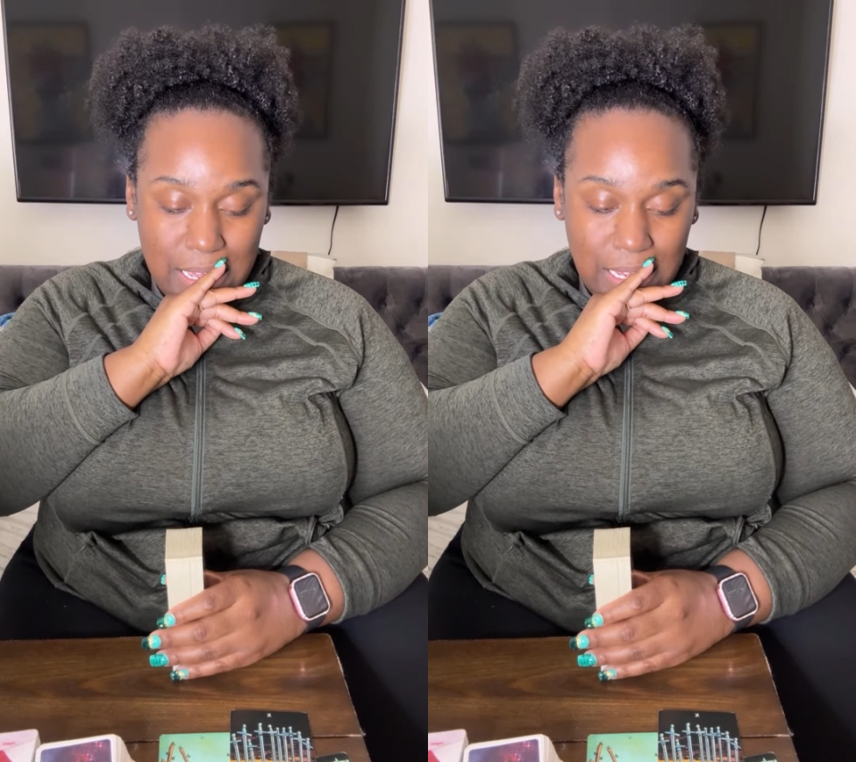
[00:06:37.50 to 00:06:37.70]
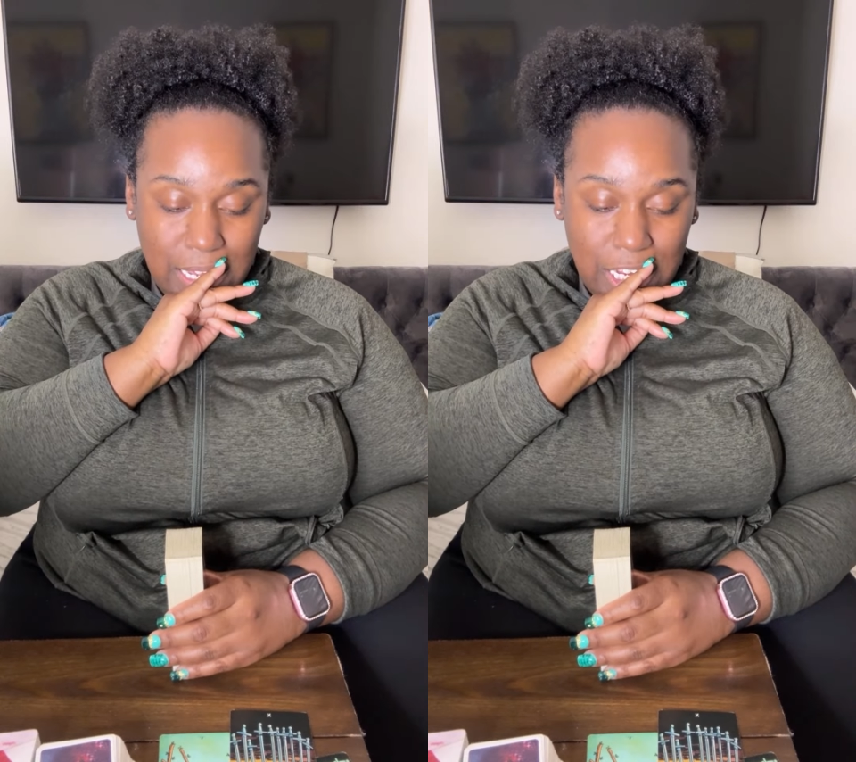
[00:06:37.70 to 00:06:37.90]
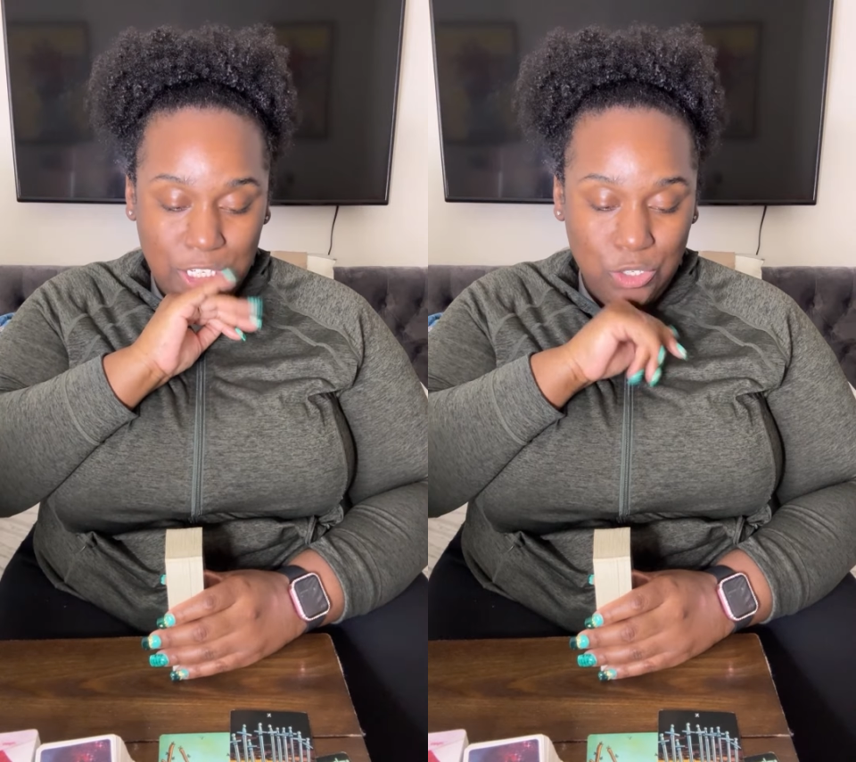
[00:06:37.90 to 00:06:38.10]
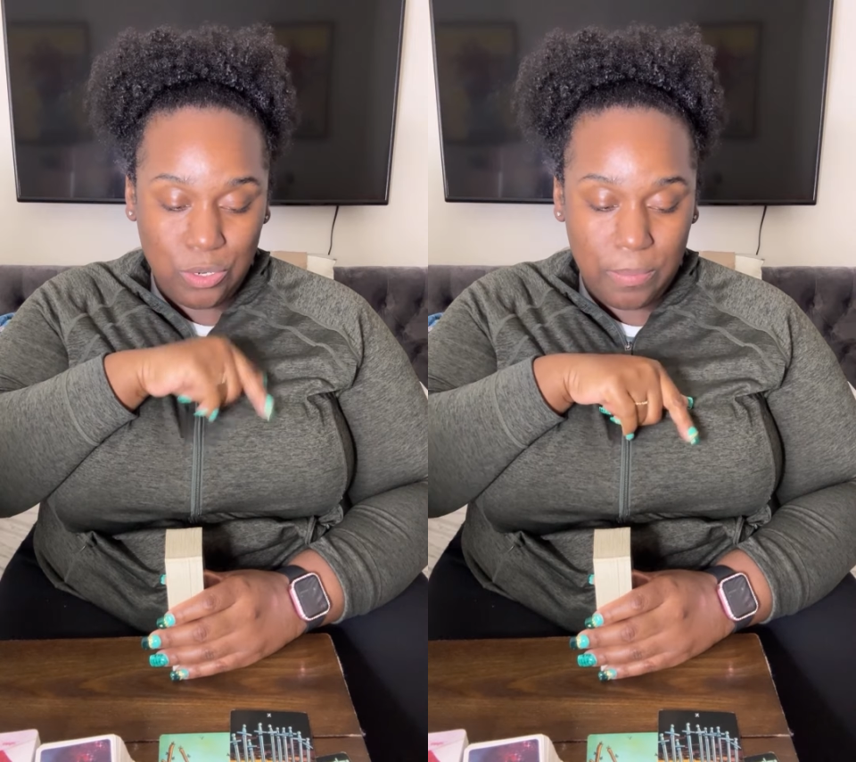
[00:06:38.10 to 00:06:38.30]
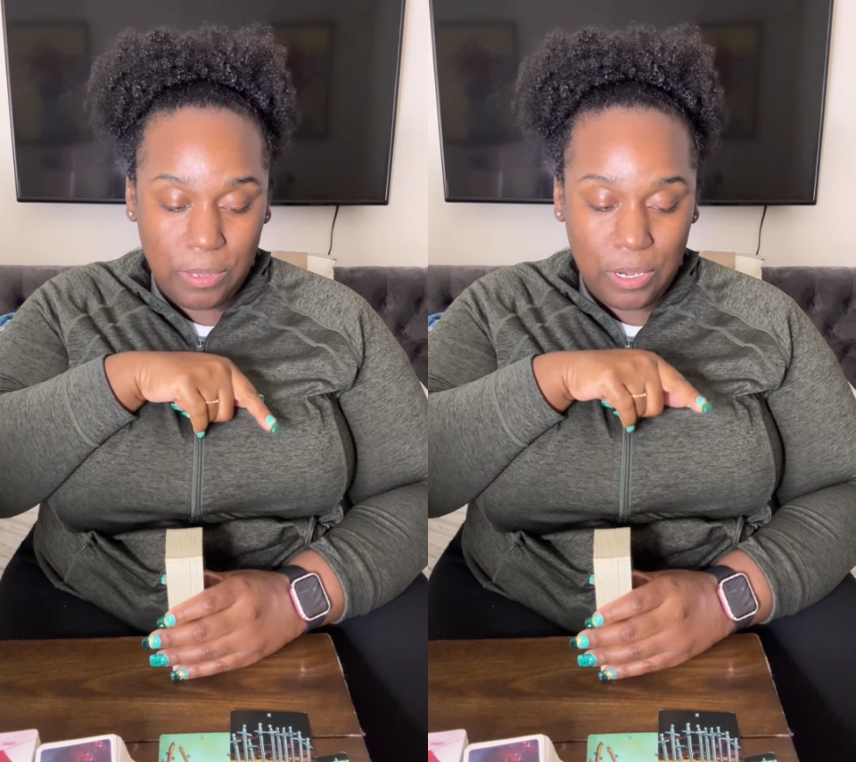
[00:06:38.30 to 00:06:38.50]

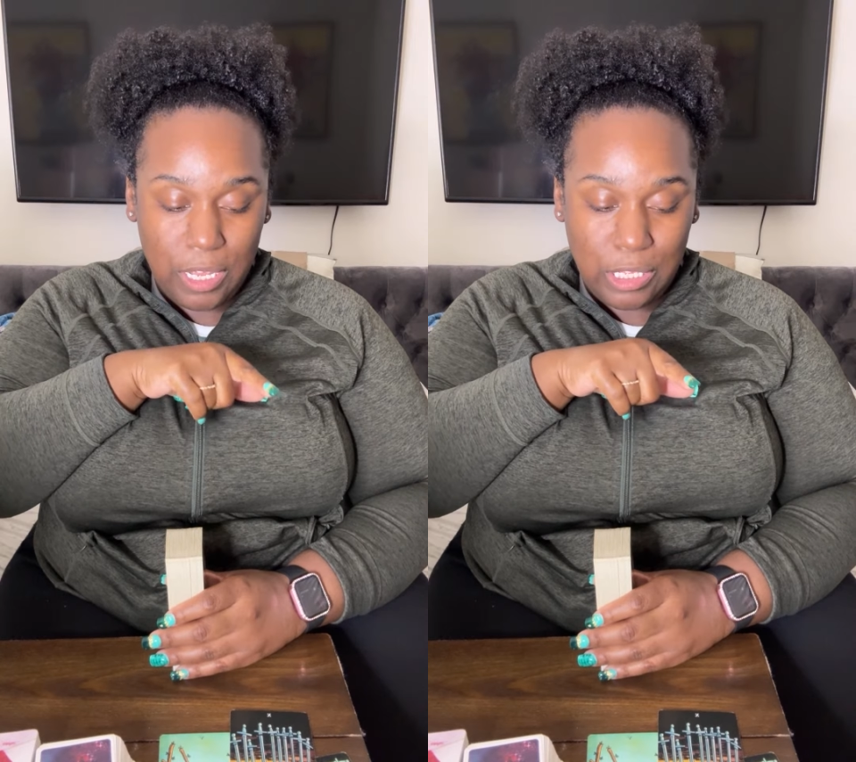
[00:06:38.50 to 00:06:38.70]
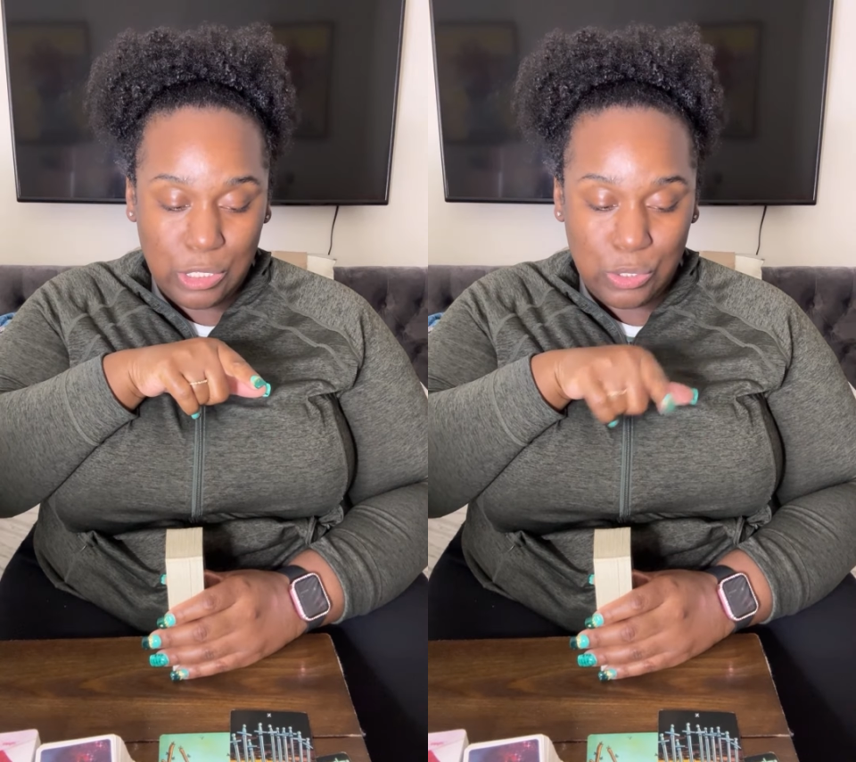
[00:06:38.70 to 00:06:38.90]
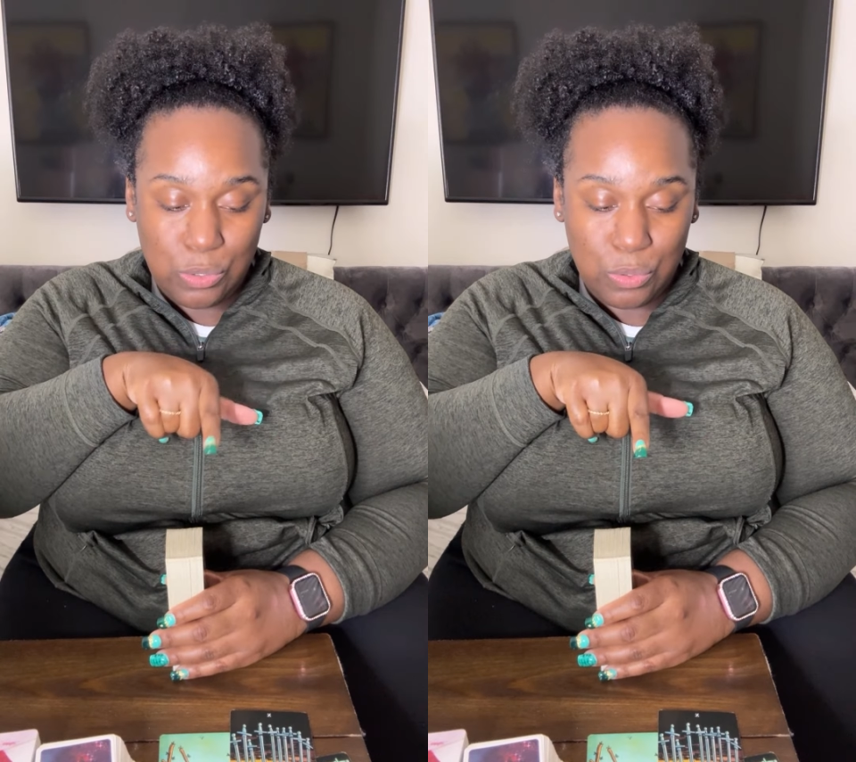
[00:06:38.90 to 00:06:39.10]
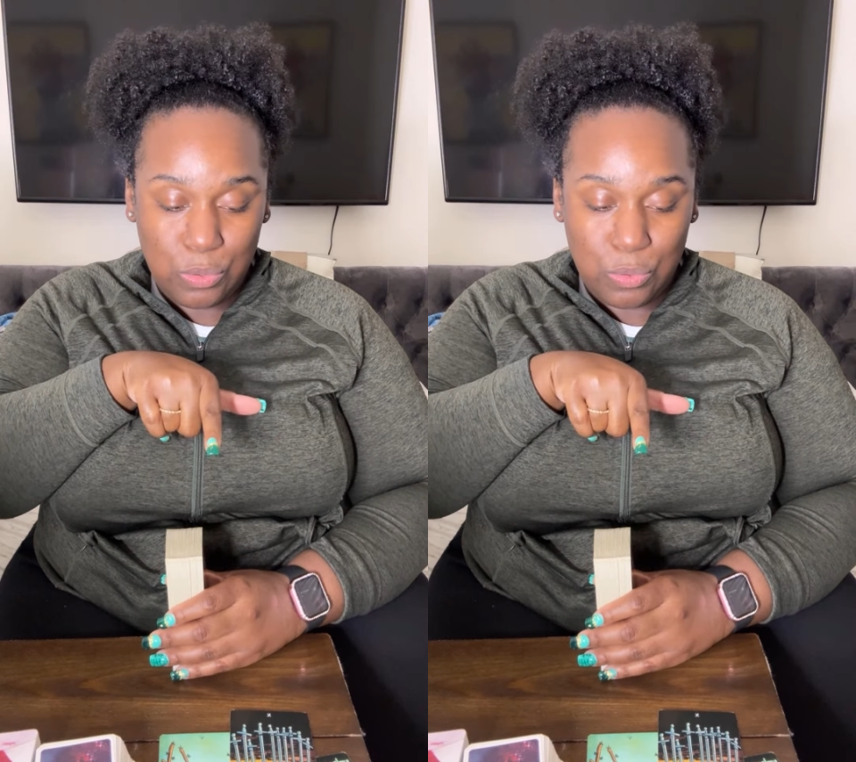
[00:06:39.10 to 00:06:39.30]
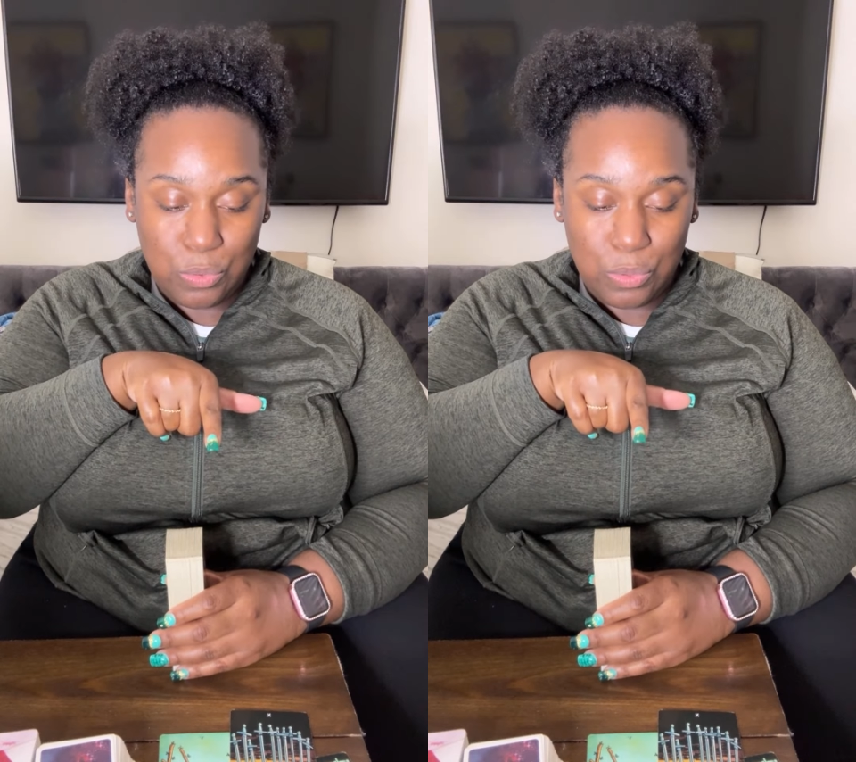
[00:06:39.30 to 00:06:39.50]
contributing
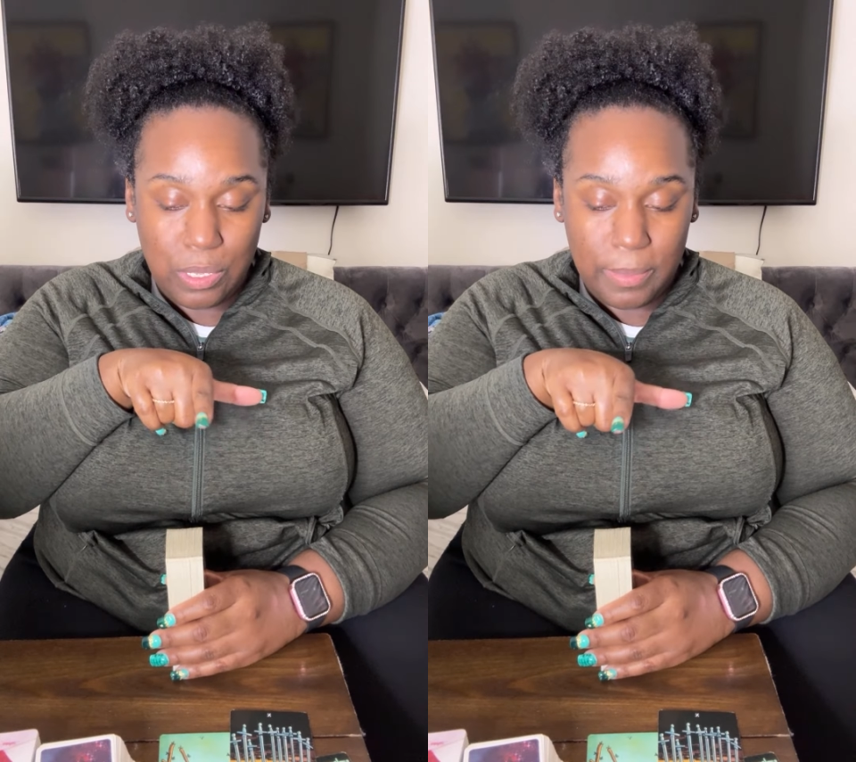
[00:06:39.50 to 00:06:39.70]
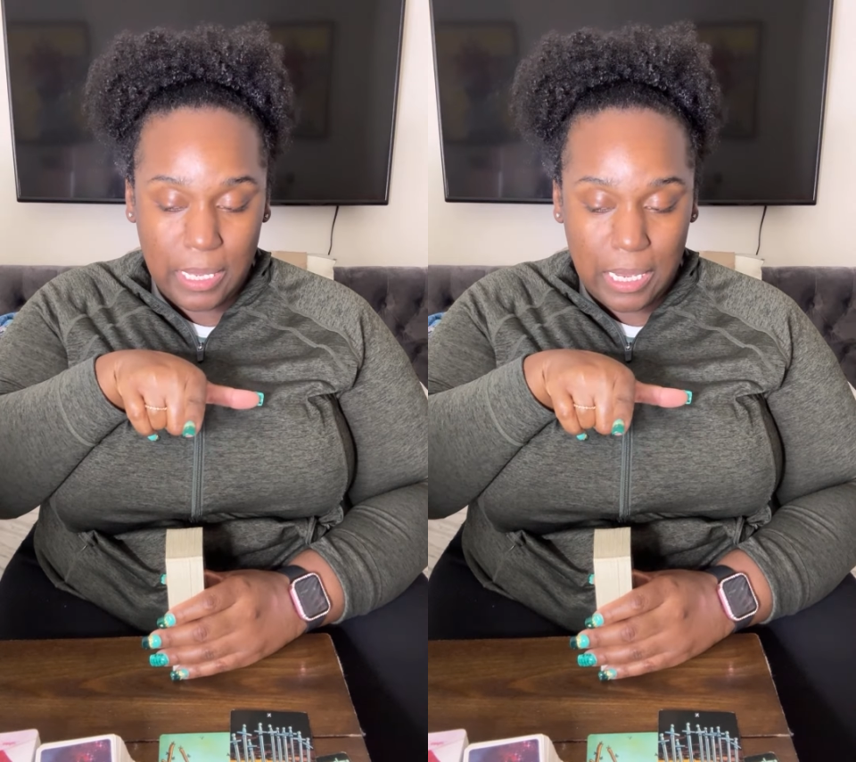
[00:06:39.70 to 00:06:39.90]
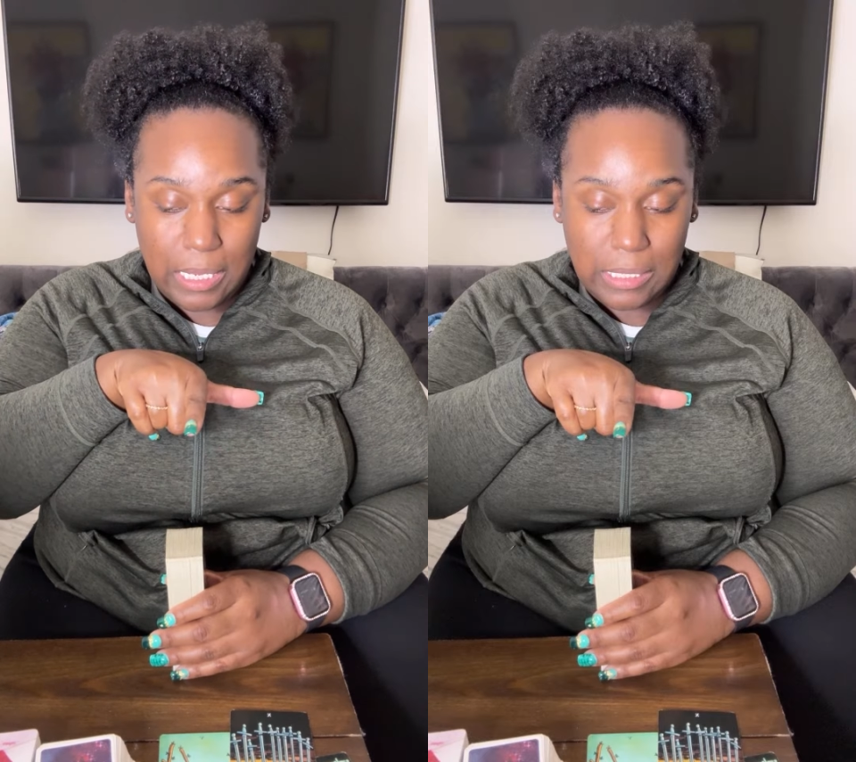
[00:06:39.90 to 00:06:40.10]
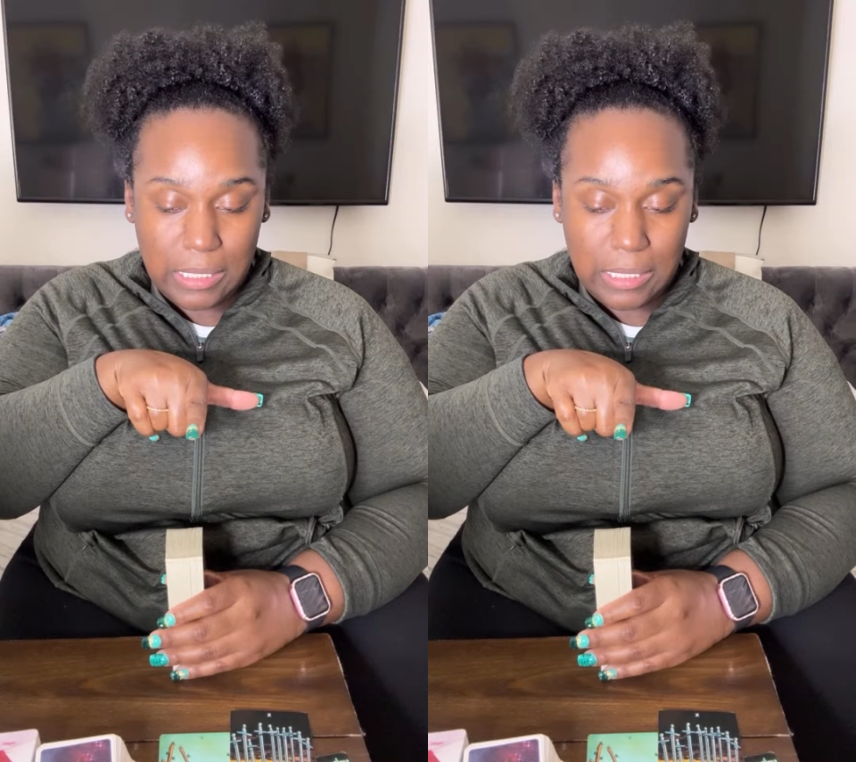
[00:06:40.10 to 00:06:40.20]
to the BS